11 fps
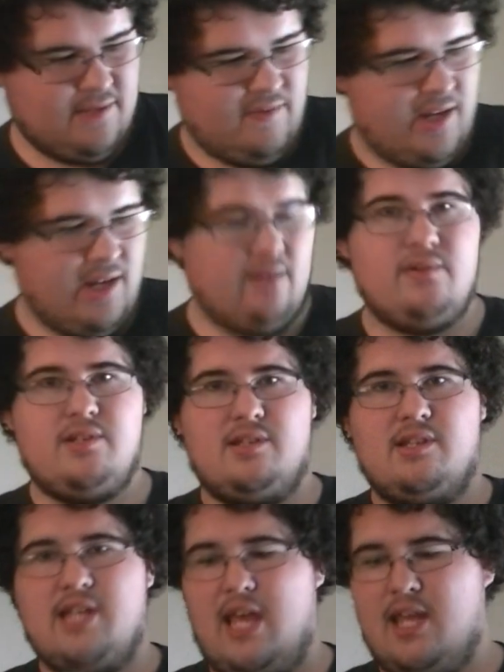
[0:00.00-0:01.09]
of the gun, which is
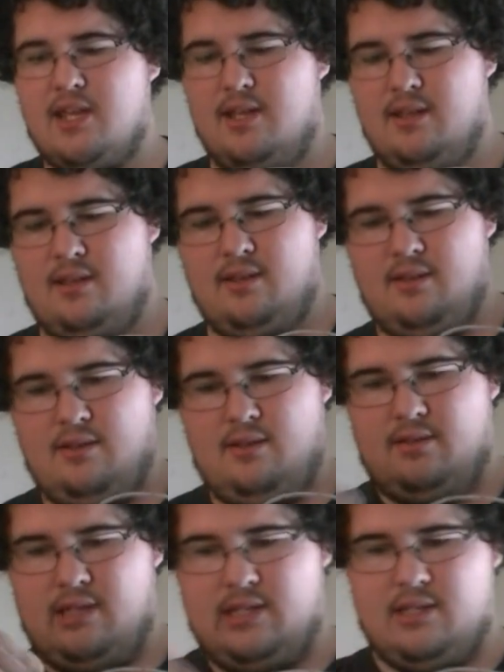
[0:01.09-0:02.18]
the tank,
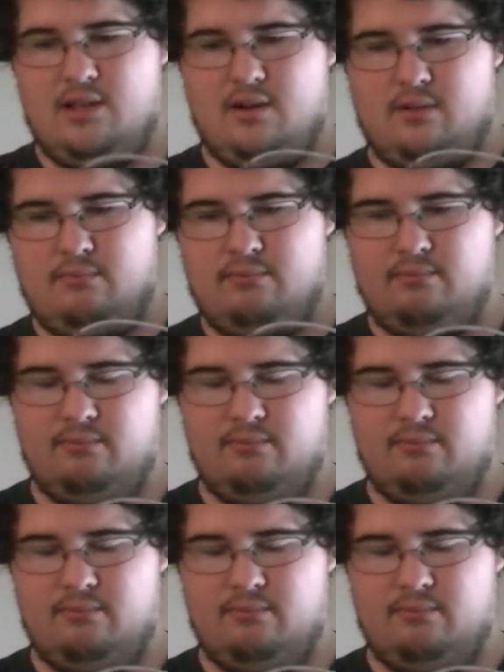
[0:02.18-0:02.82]
this little